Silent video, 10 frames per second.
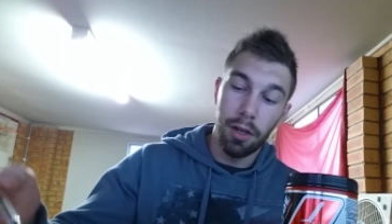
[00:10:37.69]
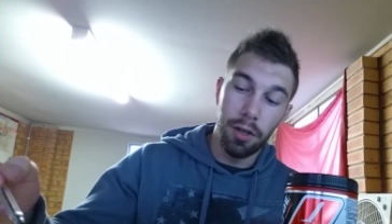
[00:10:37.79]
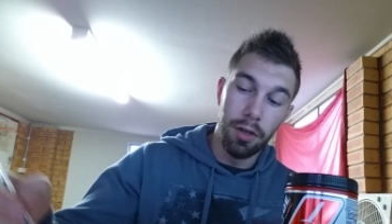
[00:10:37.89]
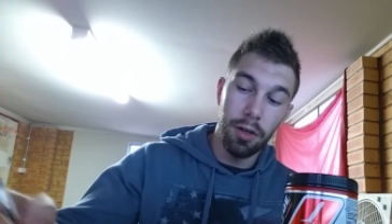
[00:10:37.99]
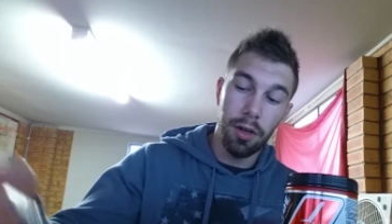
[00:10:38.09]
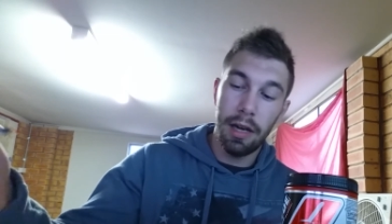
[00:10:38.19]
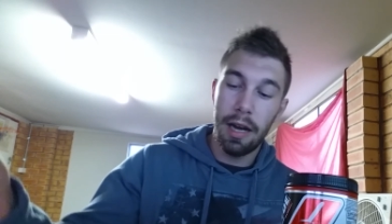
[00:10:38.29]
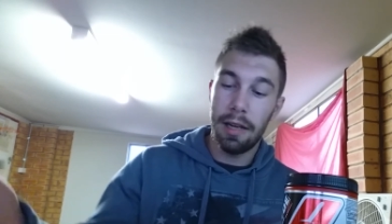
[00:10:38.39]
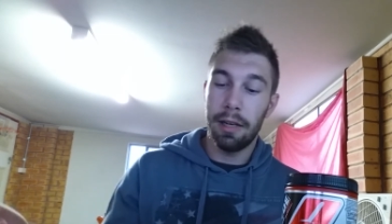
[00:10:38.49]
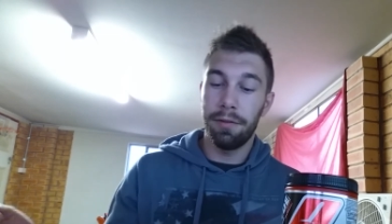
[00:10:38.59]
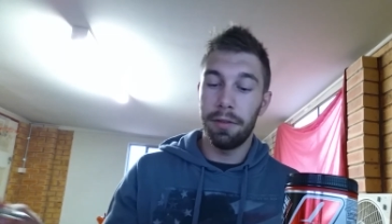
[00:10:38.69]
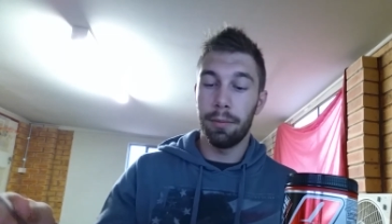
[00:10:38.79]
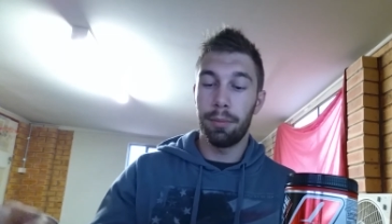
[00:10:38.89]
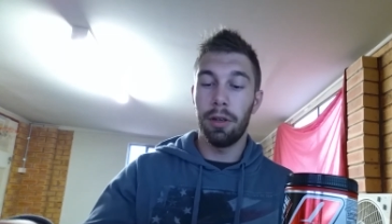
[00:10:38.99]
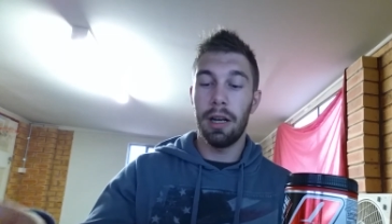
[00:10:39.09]
9 out of 10 for the
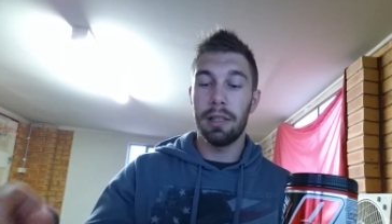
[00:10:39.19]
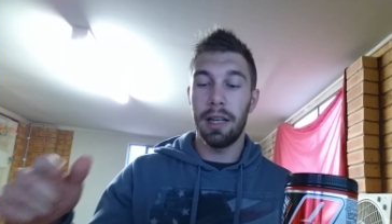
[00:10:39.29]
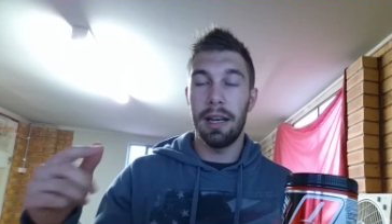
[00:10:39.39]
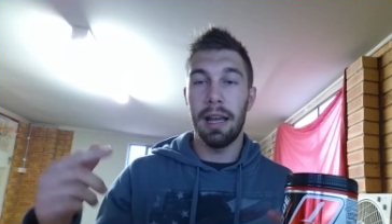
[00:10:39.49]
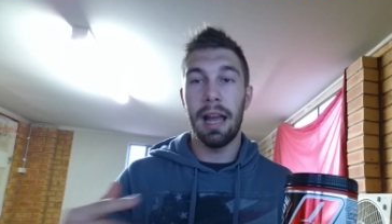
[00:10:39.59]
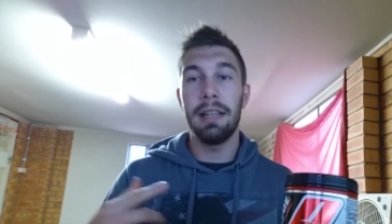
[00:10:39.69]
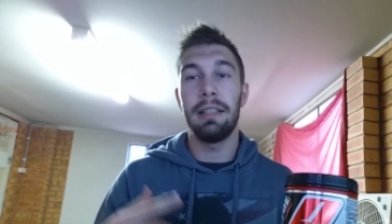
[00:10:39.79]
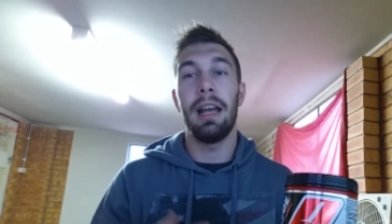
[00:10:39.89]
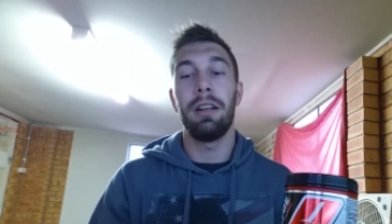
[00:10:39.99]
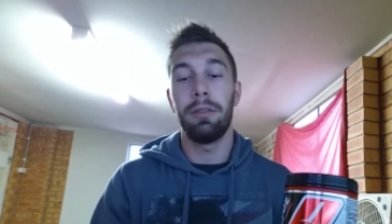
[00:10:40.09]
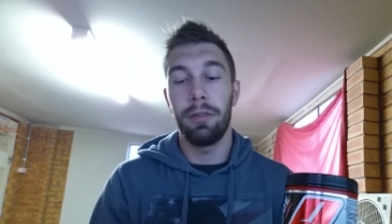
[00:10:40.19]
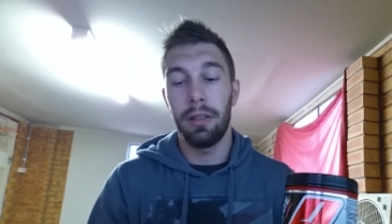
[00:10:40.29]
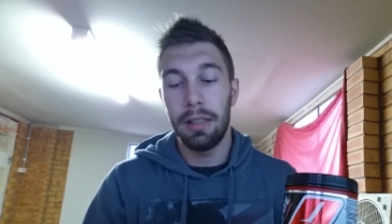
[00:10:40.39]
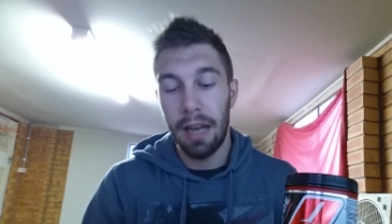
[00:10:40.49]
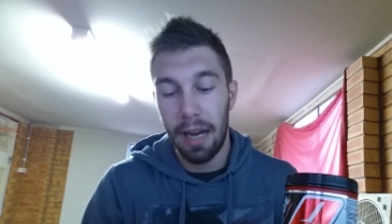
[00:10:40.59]
price, and 8 out of
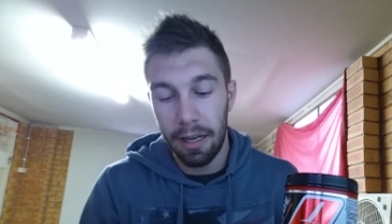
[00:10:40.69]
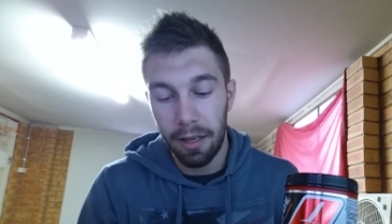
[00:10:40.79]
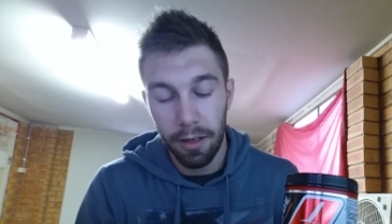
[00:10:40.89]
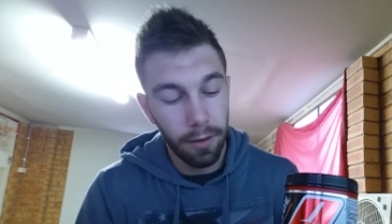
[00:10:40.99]
10